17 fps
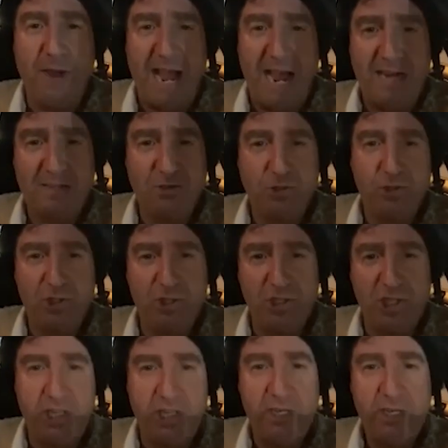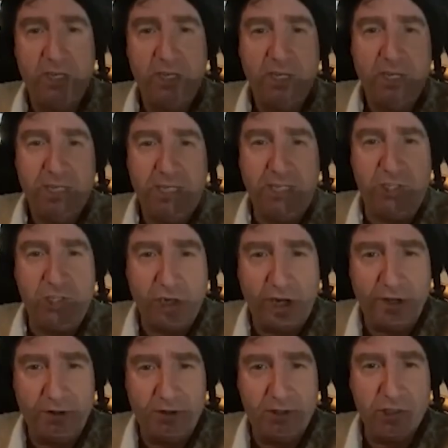act or see each
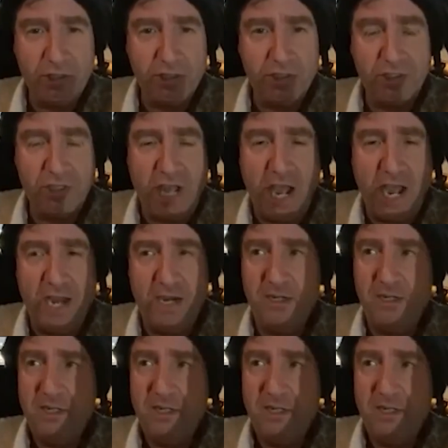other, it's just not,